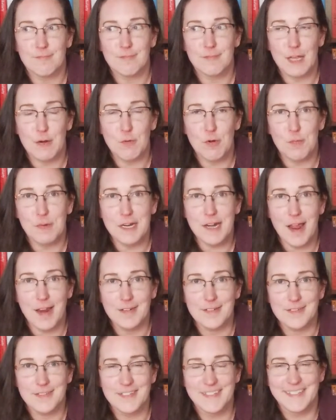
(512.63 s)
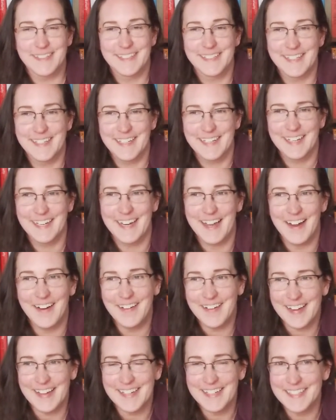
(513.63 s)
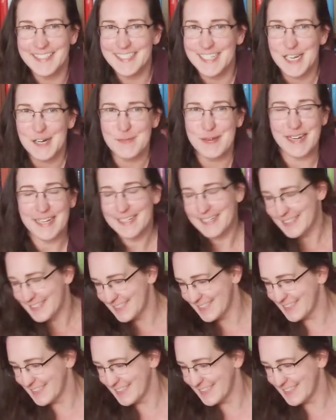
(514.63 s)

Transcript: then we'll be done. Okay, I'll see you in a minute.